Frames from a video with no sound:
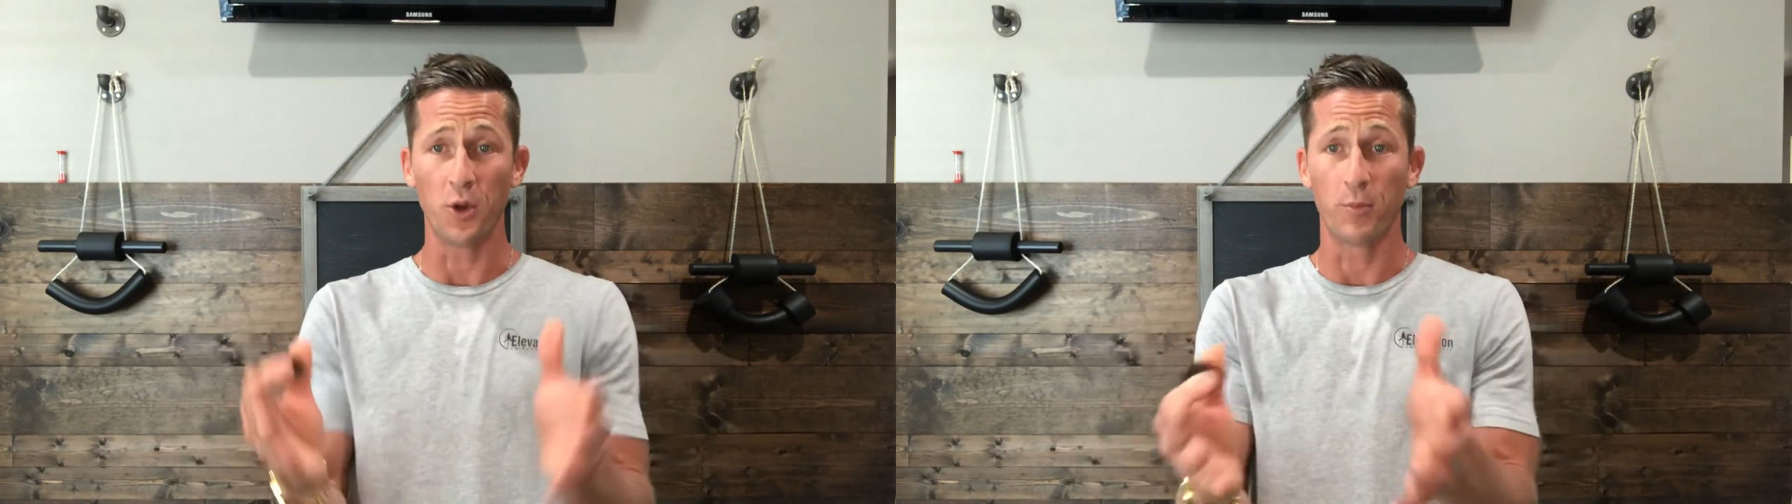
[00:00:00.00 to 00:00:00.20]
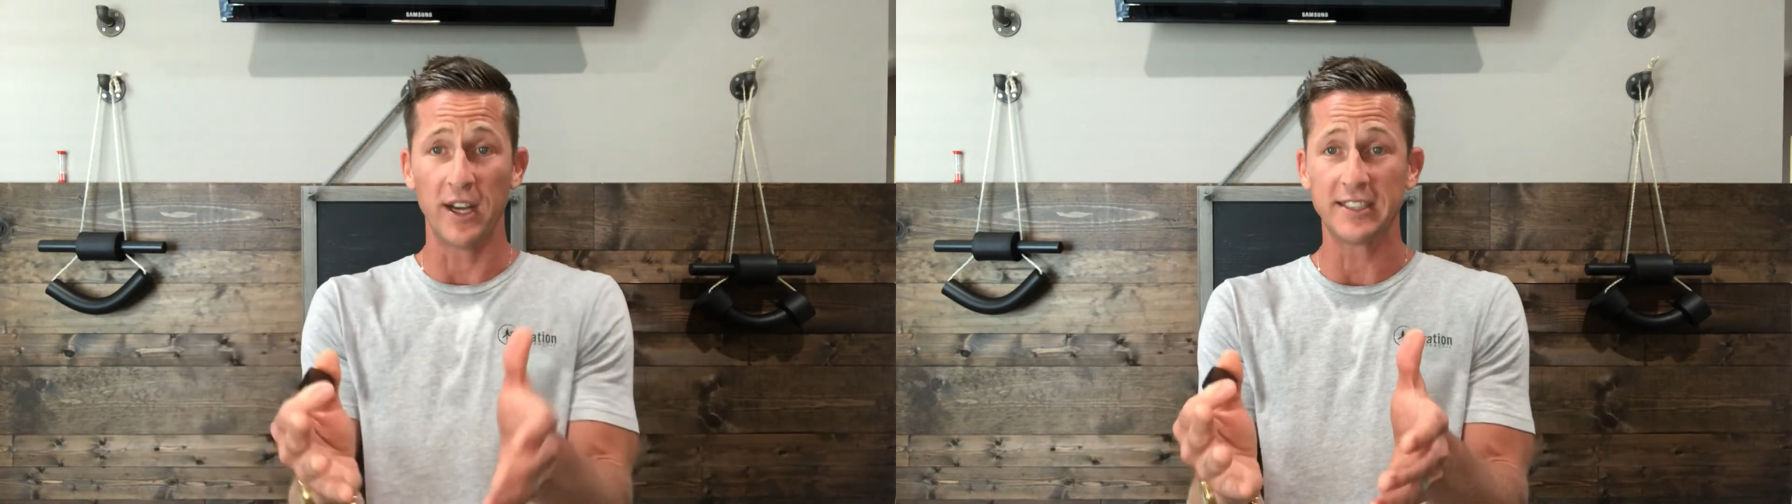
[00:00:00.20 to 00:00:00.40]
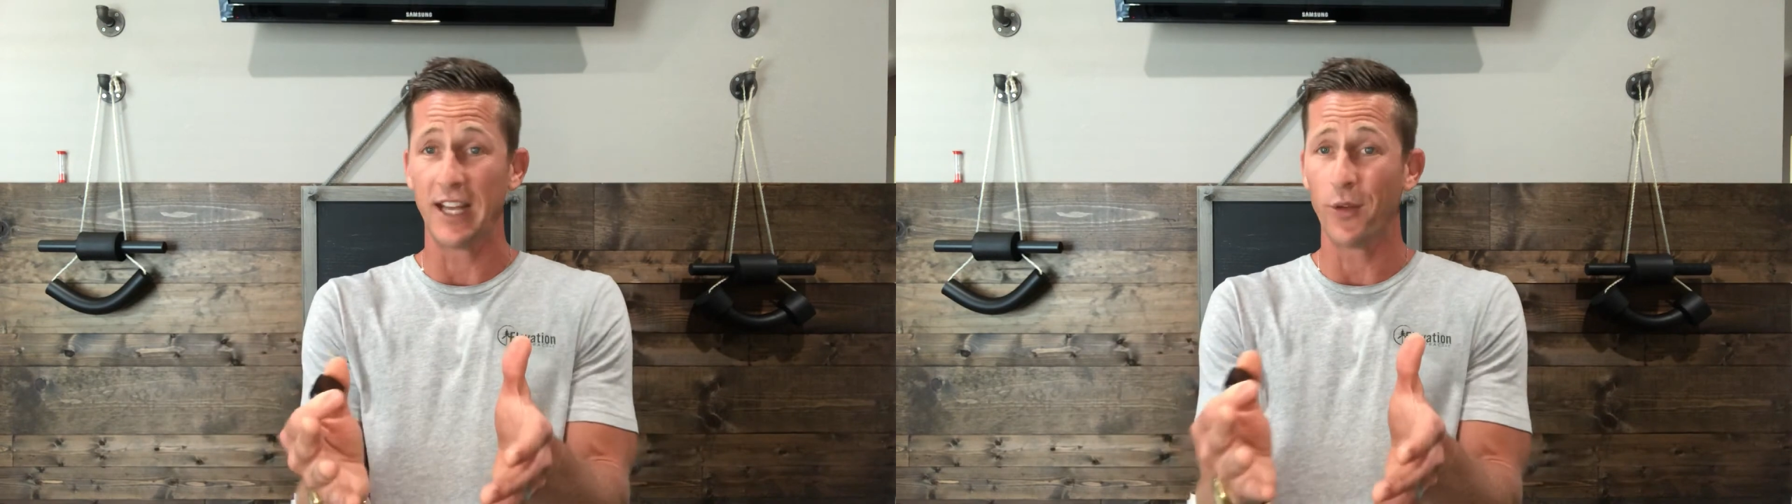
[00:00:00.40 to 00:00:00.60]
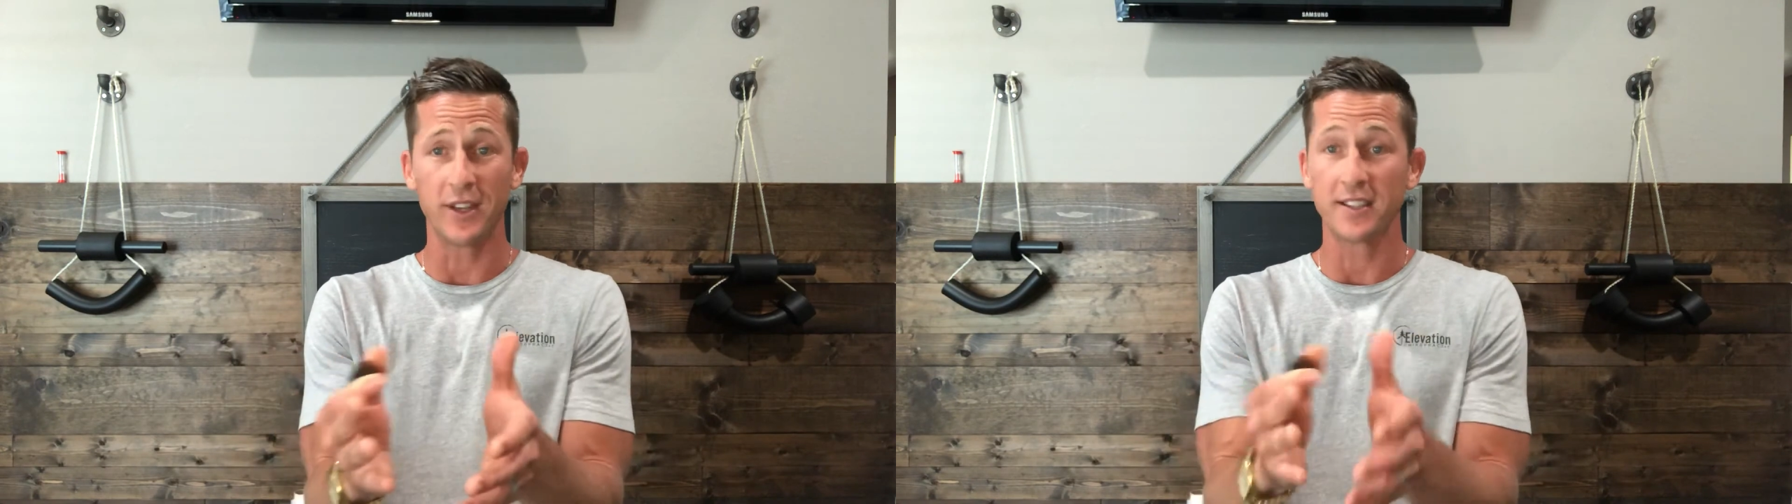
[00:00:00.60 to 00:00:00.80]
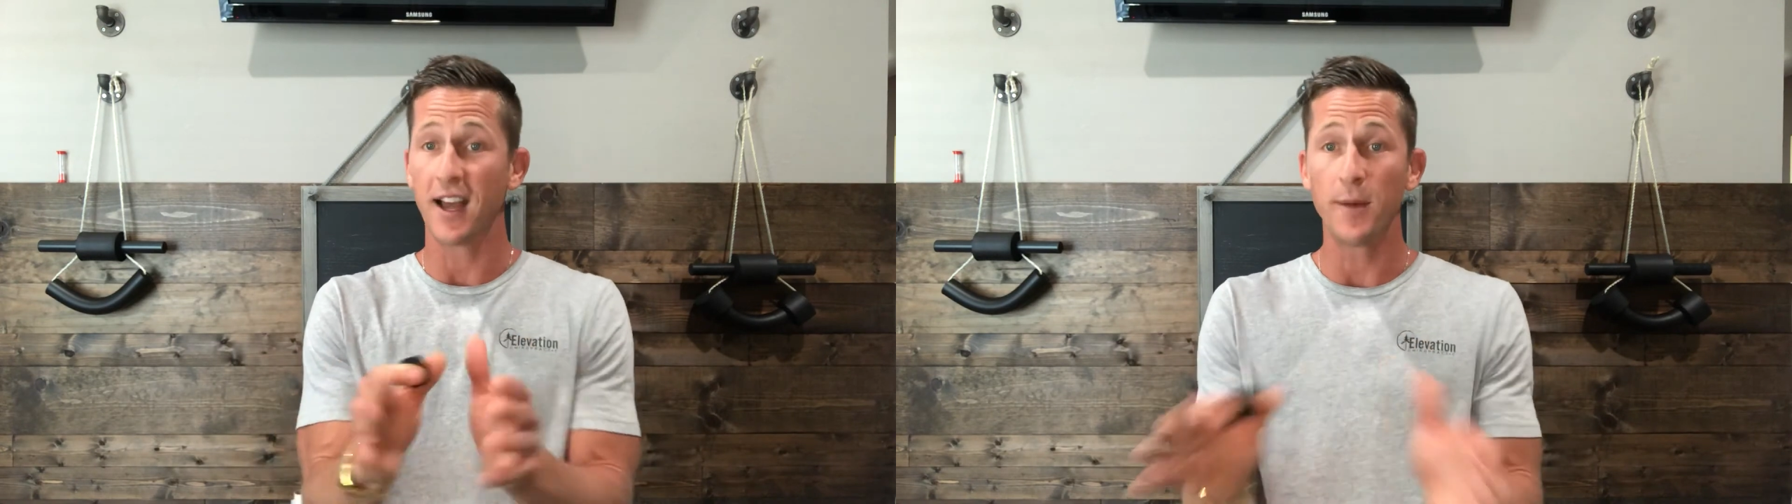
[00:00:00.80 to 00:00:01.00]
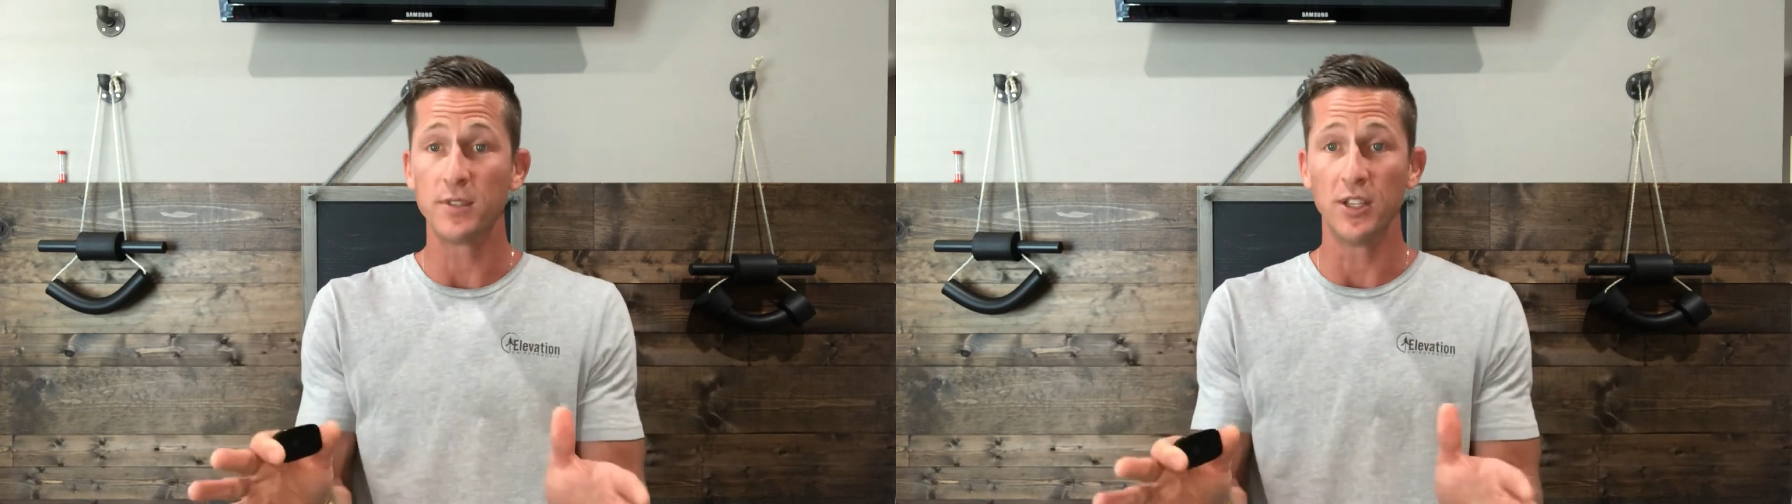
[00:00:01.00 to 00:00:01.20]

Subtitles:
Your breast health is up